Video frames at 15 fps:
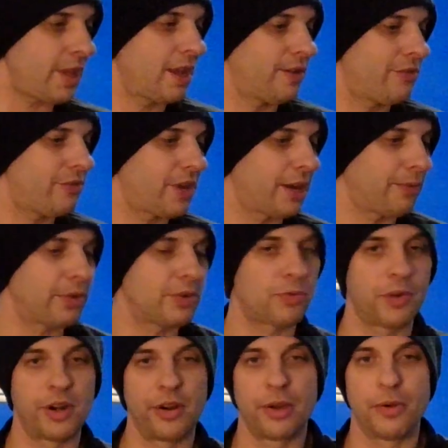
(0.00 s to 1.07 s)
if anyone's
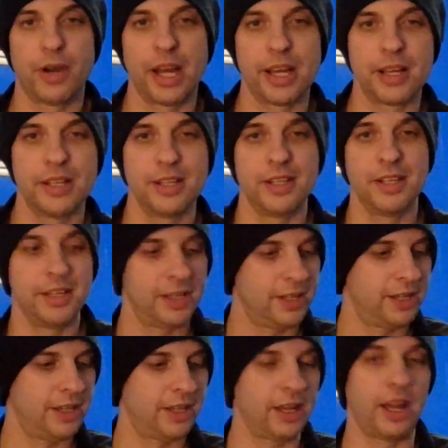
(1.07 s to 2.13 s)
wondering why
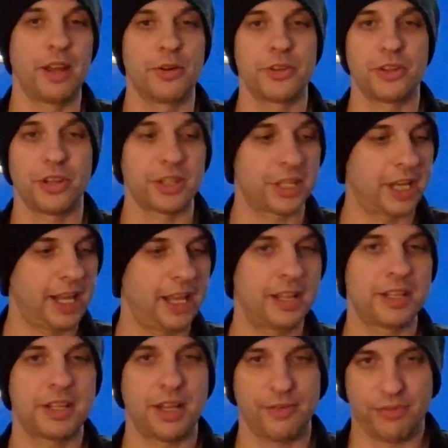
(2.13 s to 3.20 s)
there's all this
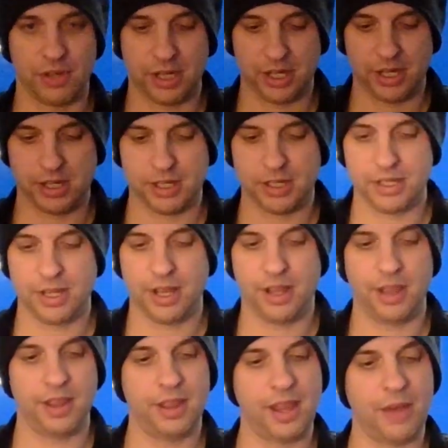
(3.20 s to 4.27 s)
Canadian stuff on here,
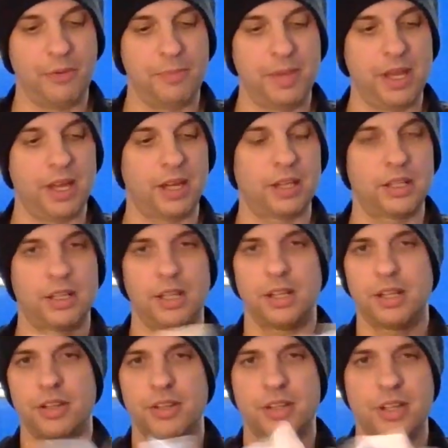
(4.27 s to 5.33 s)
that would be it. Then
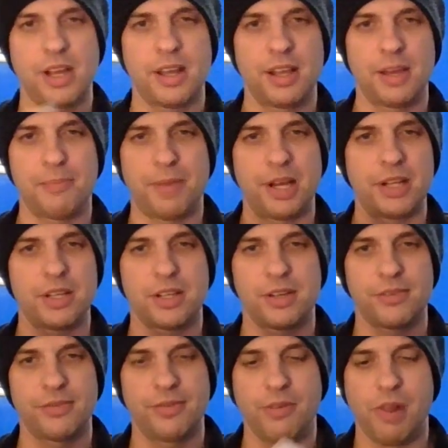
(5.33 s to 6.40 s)
there's a bunch
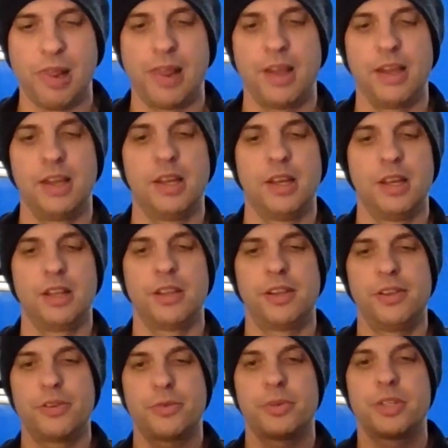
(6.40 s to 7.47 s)
of the
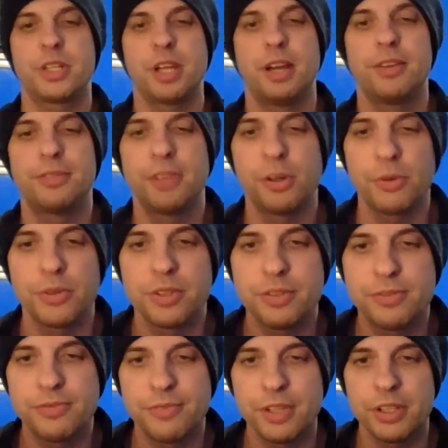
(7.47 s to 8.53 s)
usual stuff that always
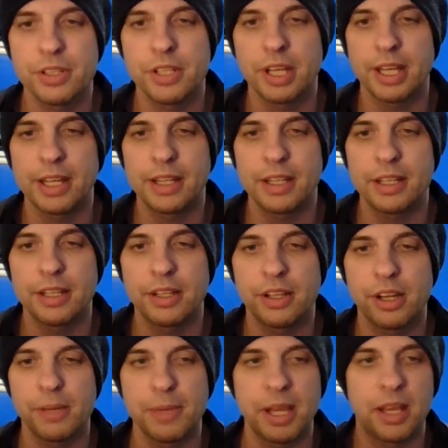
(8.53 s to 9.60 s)
feels like you're
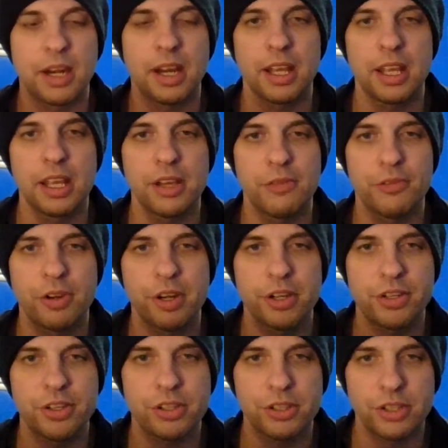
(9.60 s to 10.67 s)
gonna make an IKEA
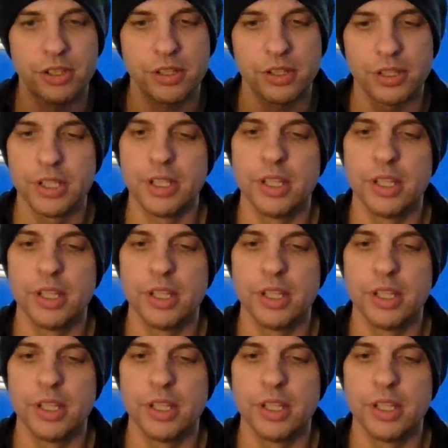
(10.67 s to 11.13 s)
furniture.